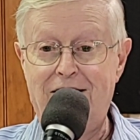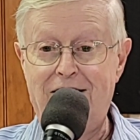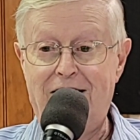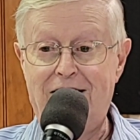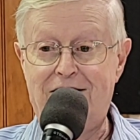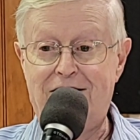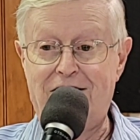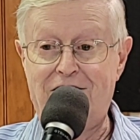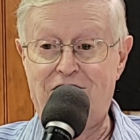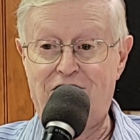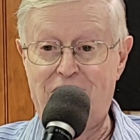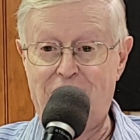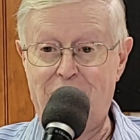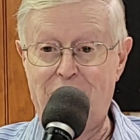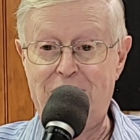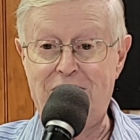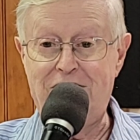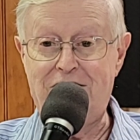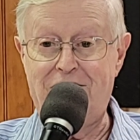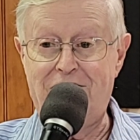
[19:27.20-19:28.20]
It's a
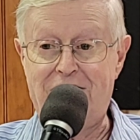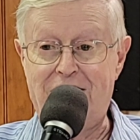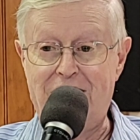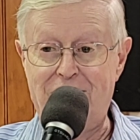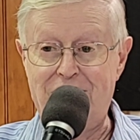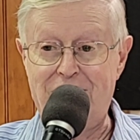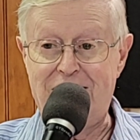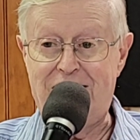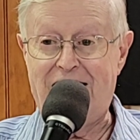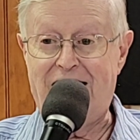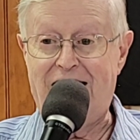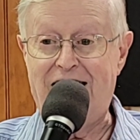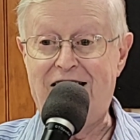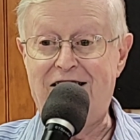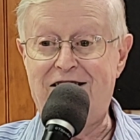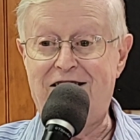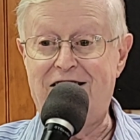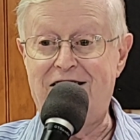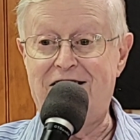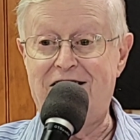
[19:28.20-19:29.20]
series of give and
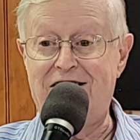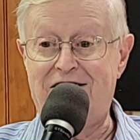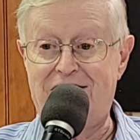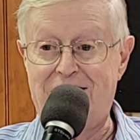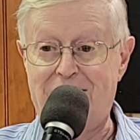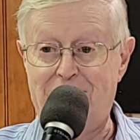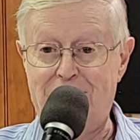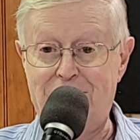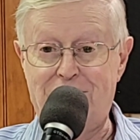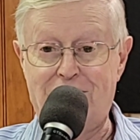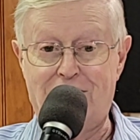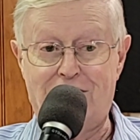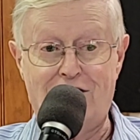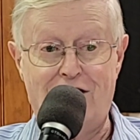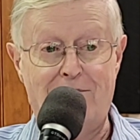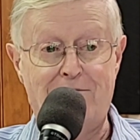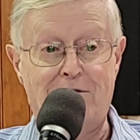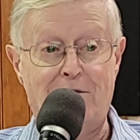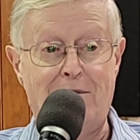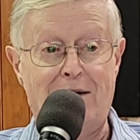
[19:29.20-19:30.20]
takes. It's a series of
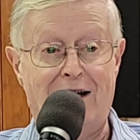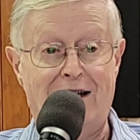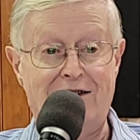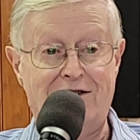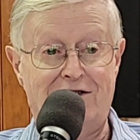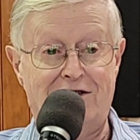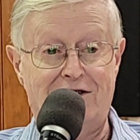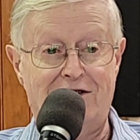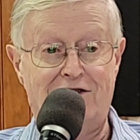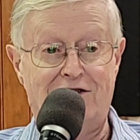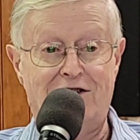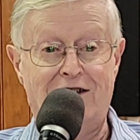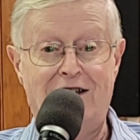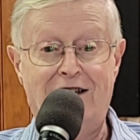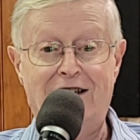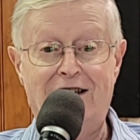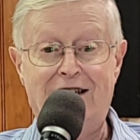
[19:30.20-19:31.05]
compromises.